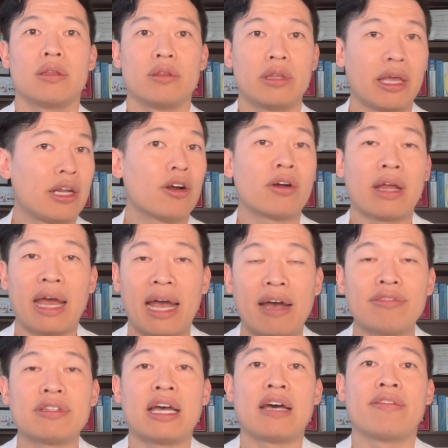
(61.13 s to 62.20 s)
they don't have
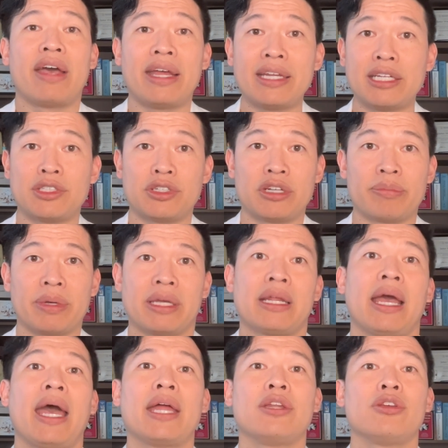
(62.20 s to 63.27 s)
to have any treatment,
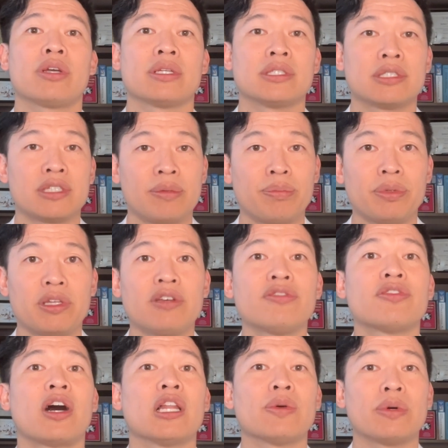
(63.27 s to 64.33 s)
and you can simply
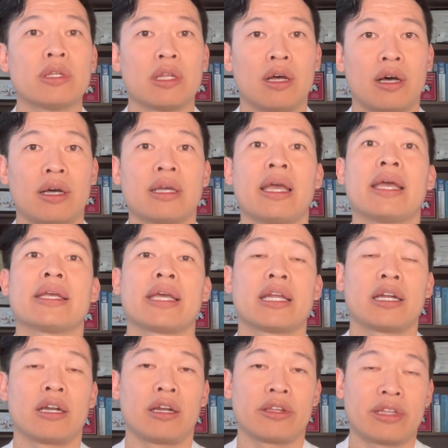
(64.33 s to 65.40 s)
follow along and get
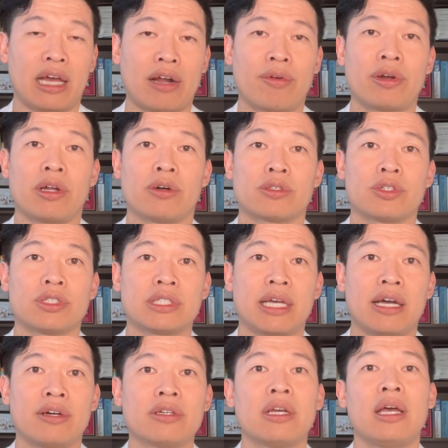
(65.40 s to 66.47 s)
a thyroid
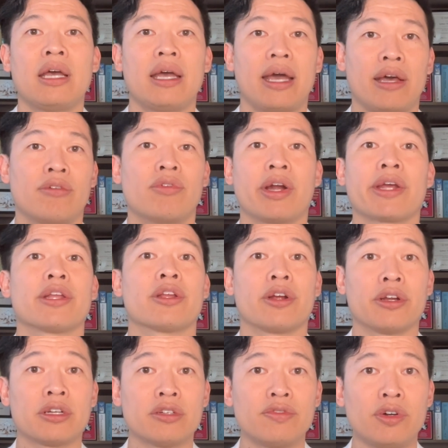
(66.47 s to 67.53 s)
ultrasound at regular
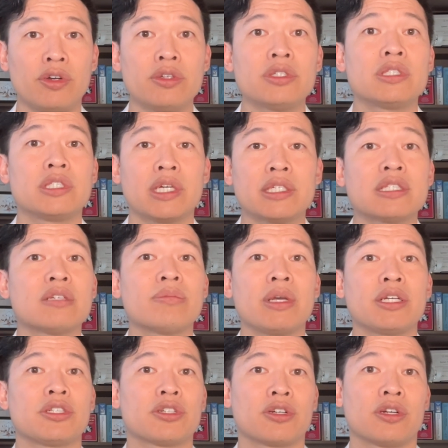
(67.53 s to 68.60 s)
intervals just to
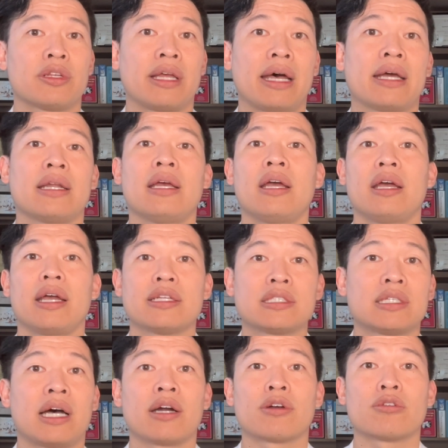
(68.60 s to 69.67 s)
make sure that it's
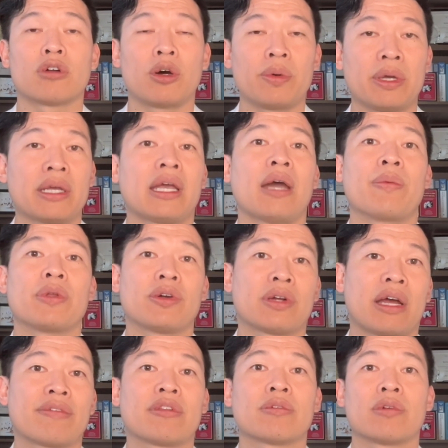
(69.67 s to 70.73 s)
not growing and we don't
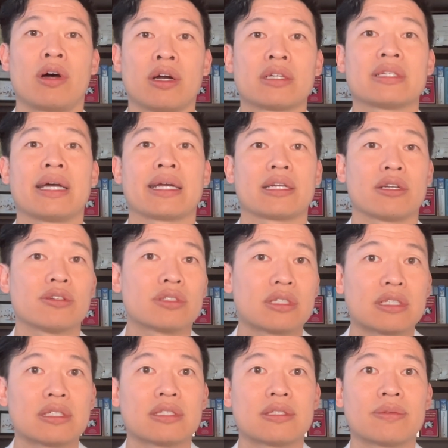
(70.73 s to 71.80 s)
have the wrong
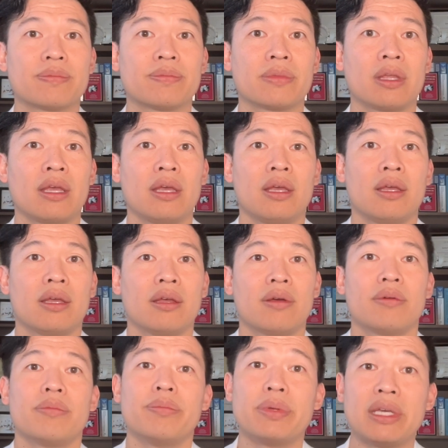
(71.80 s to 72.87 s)
diagnosis.
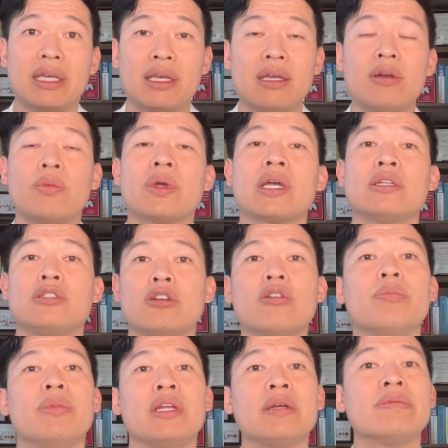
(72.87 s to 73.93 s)
B, we can do
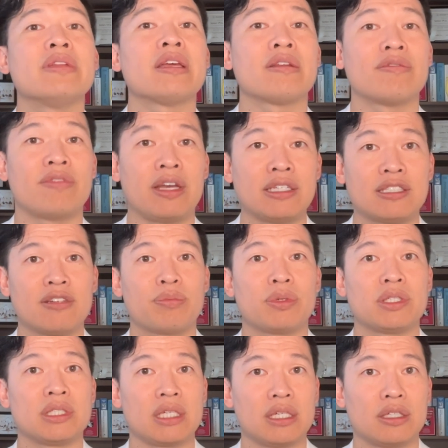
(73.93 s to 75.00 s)
minimally invasive
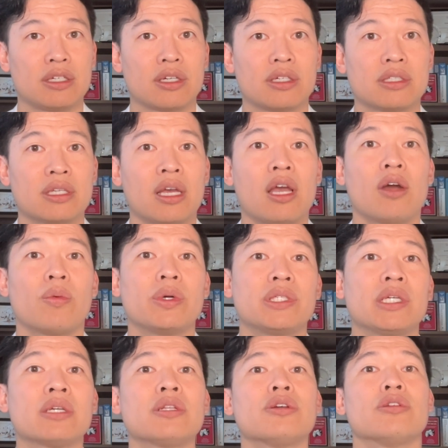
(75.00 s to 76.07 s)
procedures, which
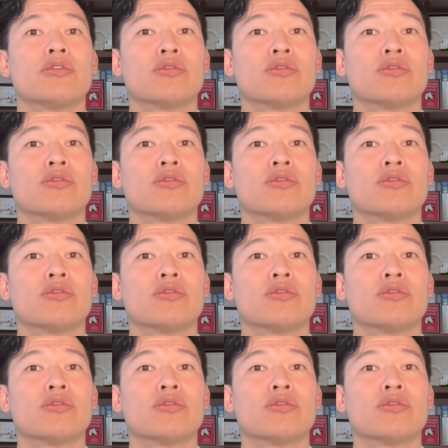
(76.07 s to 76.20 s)
include